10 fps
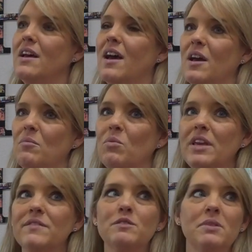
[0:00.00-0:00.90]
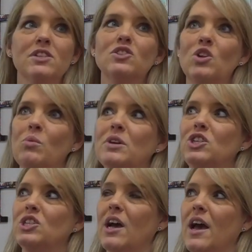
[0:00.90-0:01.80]
Um, we have spent so
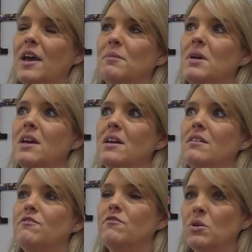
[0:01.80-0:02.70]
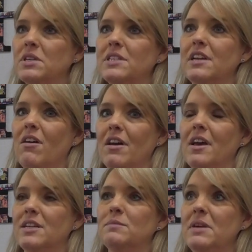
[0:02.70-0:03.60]
much time focusing on
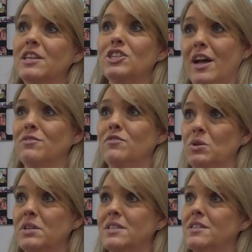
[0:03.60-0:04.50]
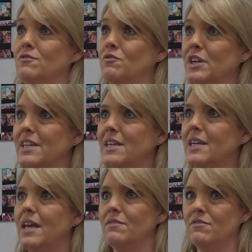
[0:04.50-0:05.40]
us being child focused and
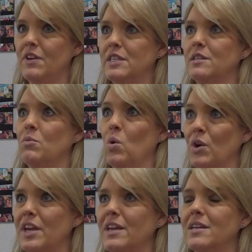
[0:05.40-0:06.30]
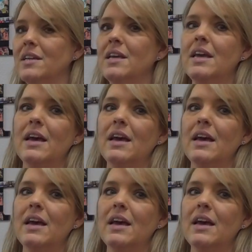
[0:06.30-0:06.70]
friendly and victim oriented,